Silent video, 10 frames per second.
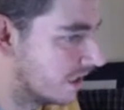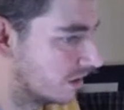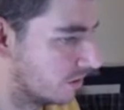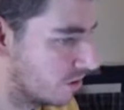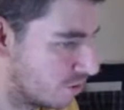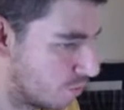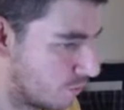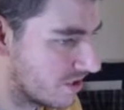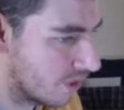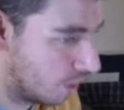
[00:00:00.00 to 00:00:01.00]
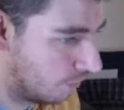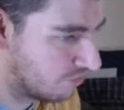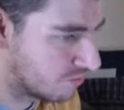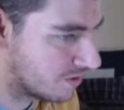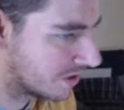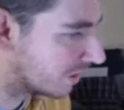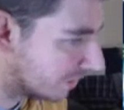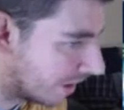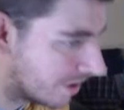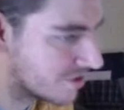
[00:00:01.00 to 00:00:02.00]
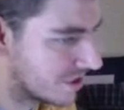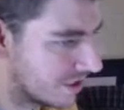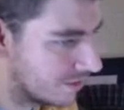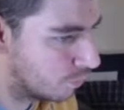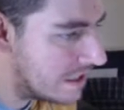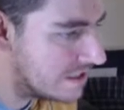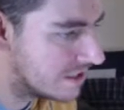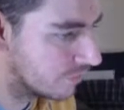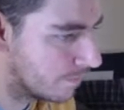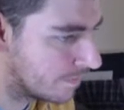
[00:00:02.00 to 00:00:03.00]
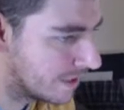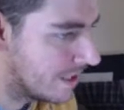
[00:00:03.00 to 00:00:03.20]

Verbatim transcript: luxurious office with a glassed-in waiting room,